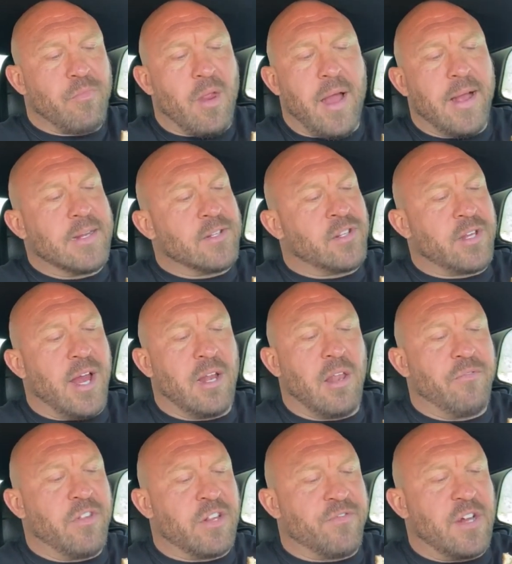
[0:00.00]
I gotta say, I
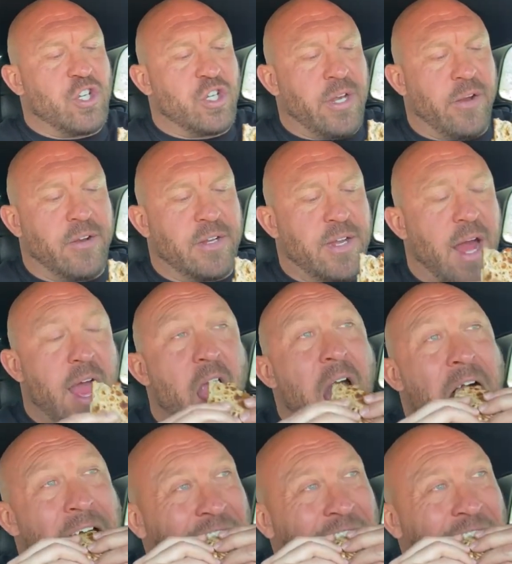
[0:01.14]
love this vegetarian diet.